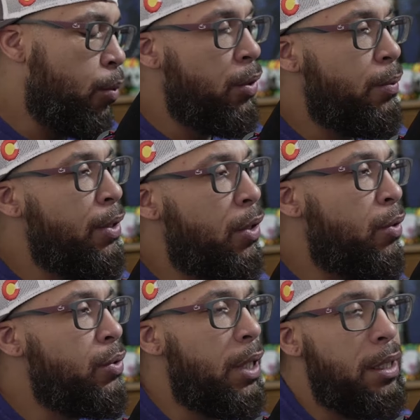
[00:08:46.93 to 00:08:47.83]
we know
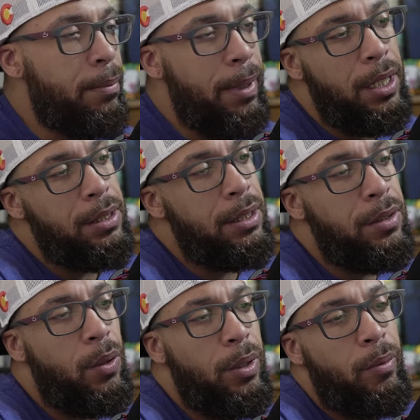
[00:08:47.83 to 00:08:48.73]
who's got the mic? Because he's the
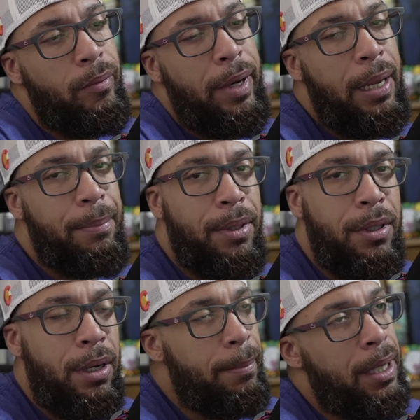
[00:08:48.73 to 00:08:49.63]
only one rapping.
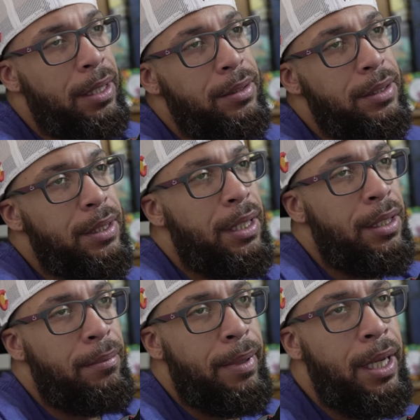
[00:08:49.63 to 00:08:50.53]
Everybody else is standing in
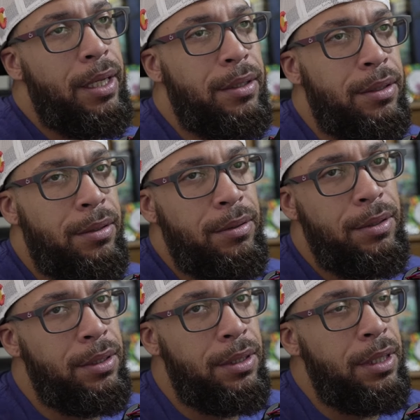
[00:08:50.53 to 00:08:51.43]
the back. So
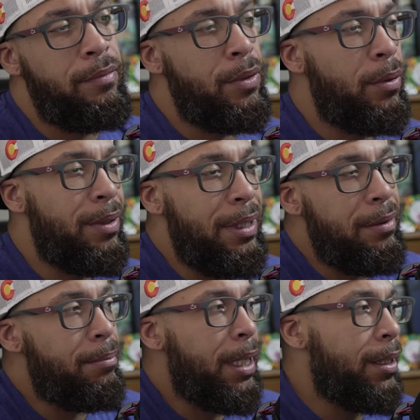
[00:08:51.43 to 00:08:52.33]
just leave
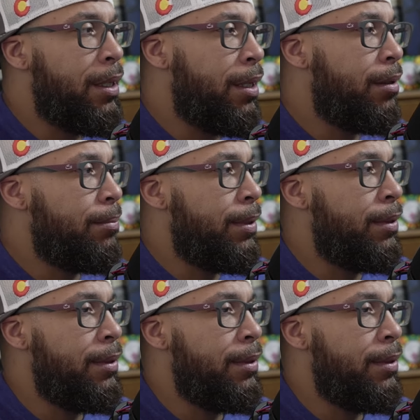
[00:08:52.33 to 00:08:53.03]
the mic down, man.